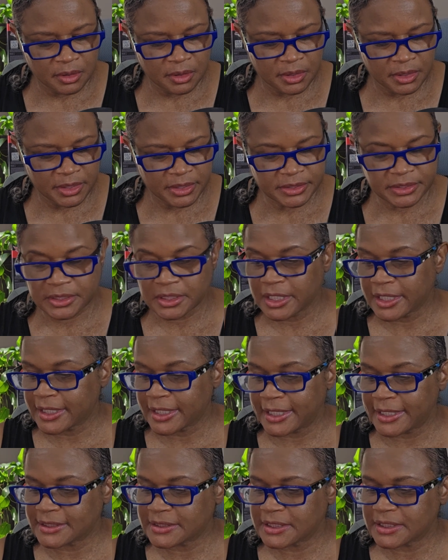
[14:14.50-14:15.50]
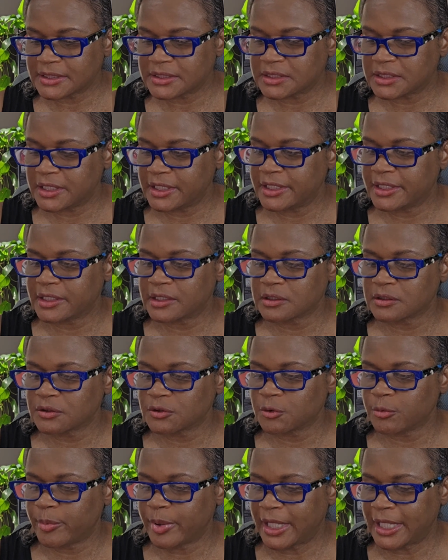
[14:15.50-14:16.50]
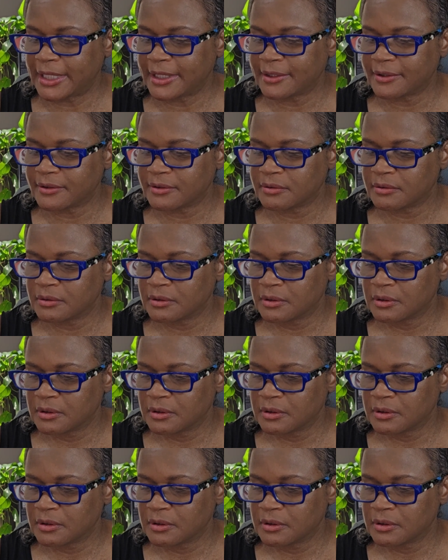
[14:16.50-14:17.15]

And it's like SST and a little painted